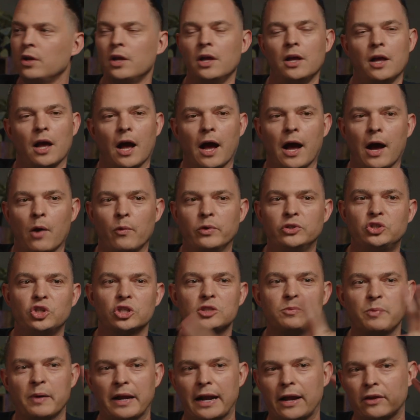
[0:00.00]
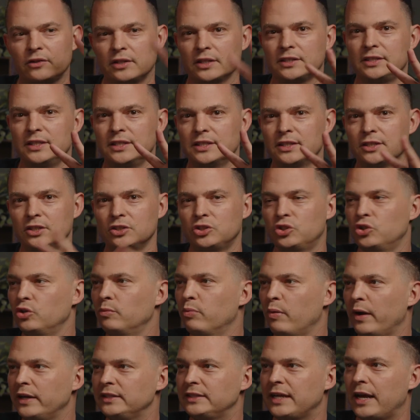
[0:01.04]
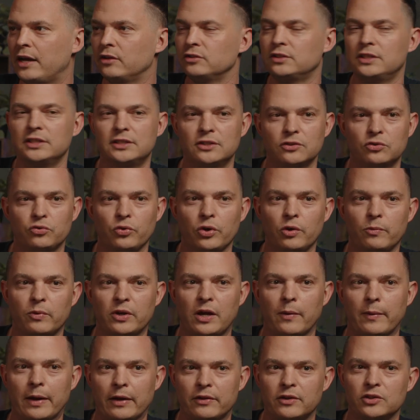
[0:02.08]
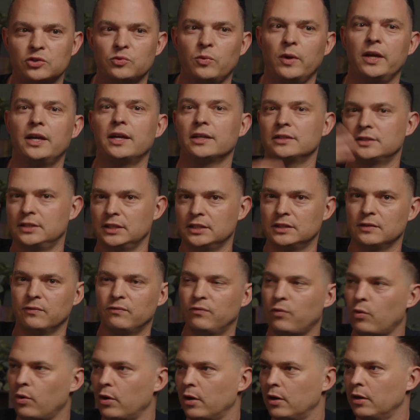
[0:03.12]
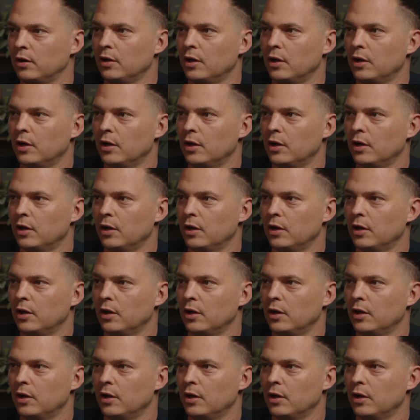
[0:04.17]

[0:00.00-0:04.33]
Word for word: Love it. Uh, we just put out the season two breakdown. Season three will come out this week, and season four